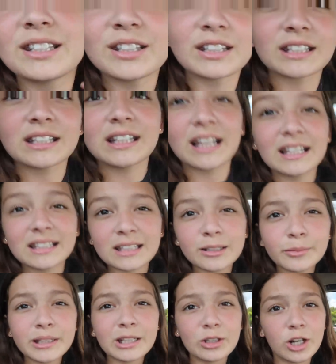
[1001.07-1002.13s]
all of so that. It's
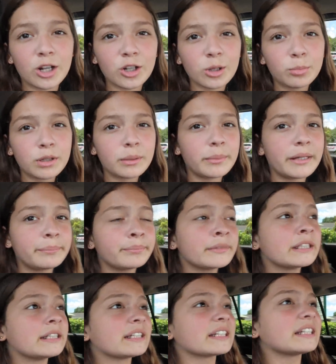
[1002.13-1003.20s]
gonna be a longer appointment.
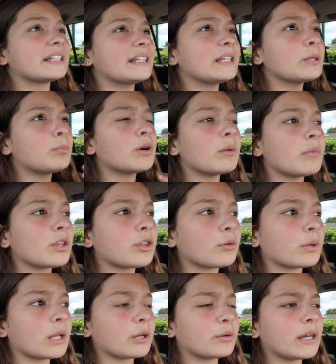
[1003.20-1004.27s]
Cause these appointments
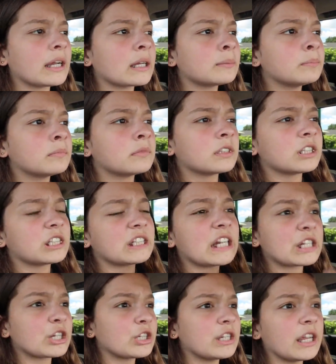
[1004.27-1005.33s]
are really quick.
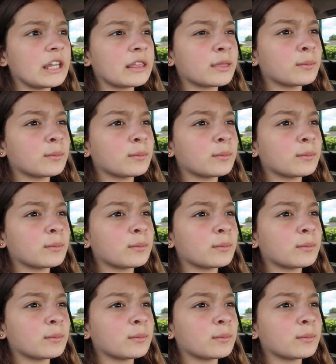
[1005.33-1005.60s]
Check your teeth,